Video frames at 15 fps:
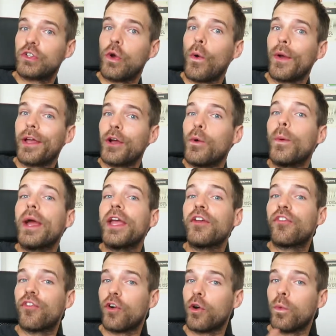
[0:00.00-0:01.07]
going away
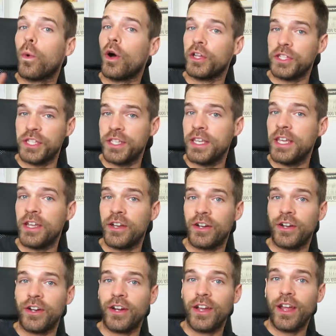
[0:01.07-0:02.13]
for 1
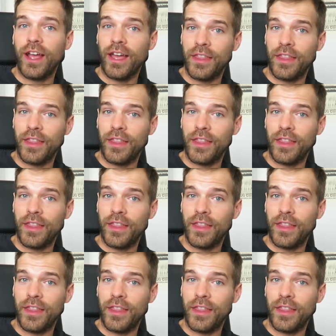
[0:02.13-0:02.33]
year